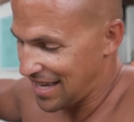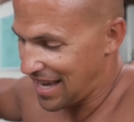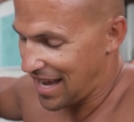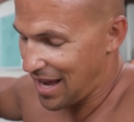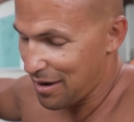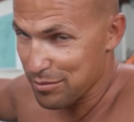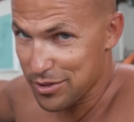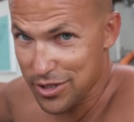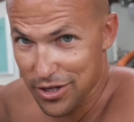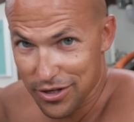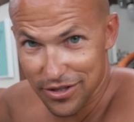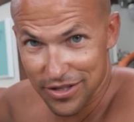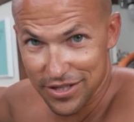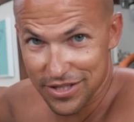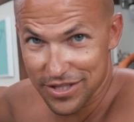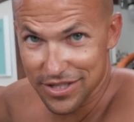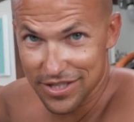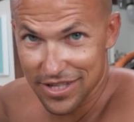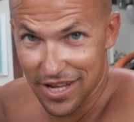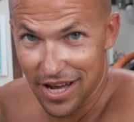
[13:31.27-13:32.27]
I'm sure
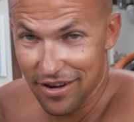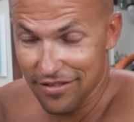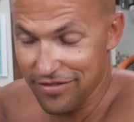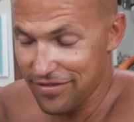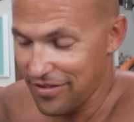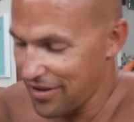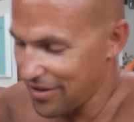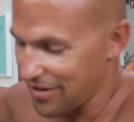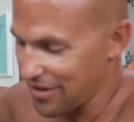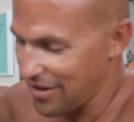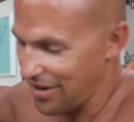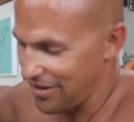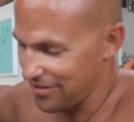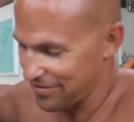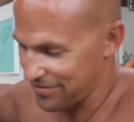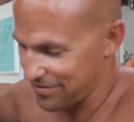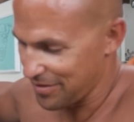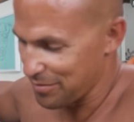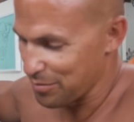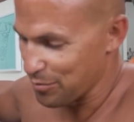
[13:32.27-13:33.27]
this is not far off
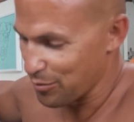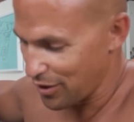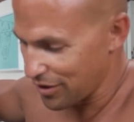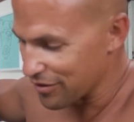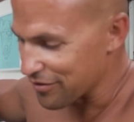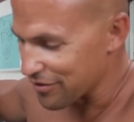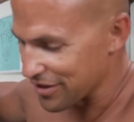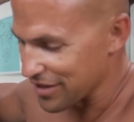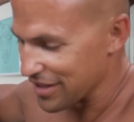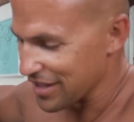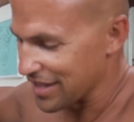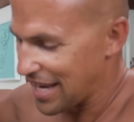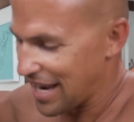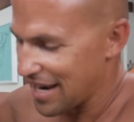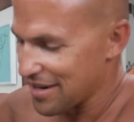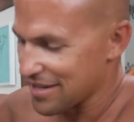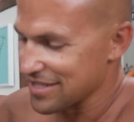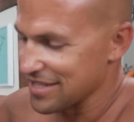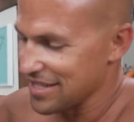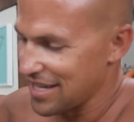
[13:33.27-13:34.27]
from what really
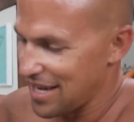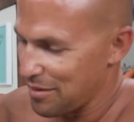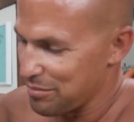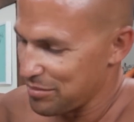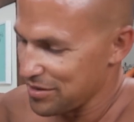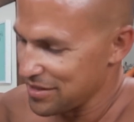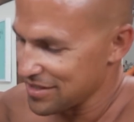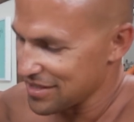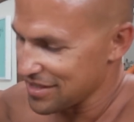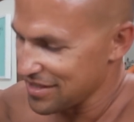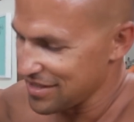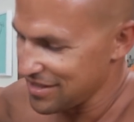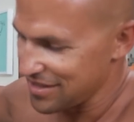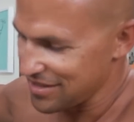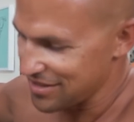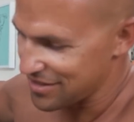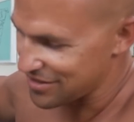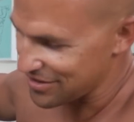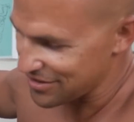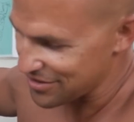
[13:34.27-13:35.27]
actually happens in
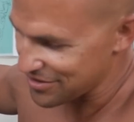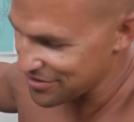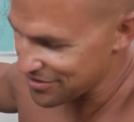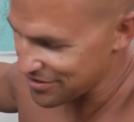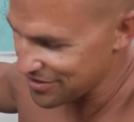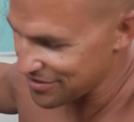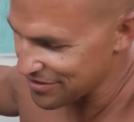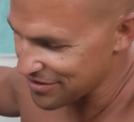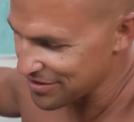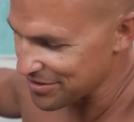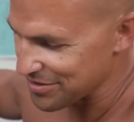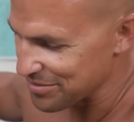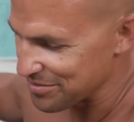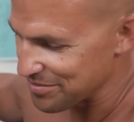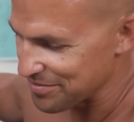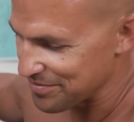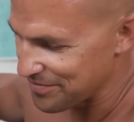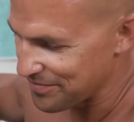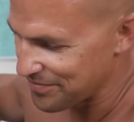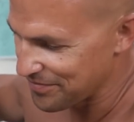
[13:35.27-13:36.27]
the surgery
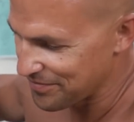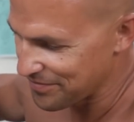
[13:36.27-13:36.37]
room.